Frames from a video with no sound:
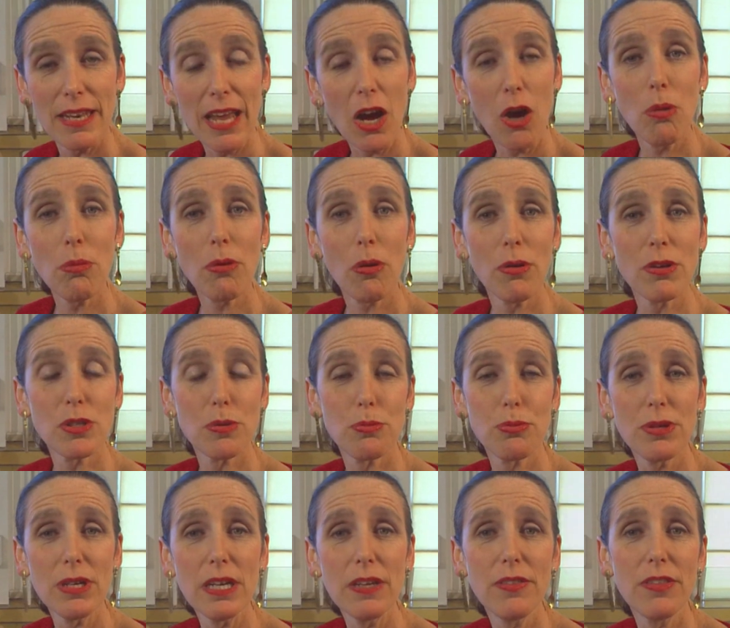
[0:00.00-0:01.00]
Now I'm going to
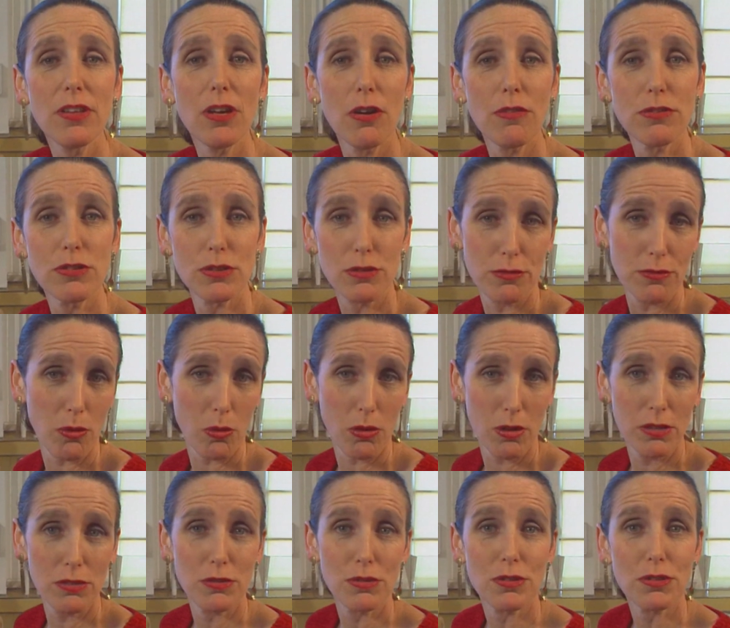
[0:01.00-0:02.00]
preheat the oven to
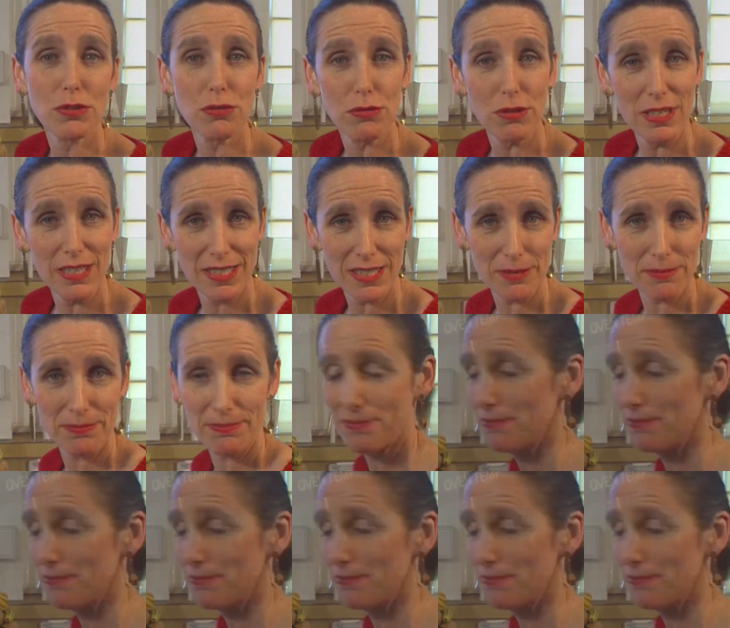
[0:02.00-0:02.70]
400 degrees.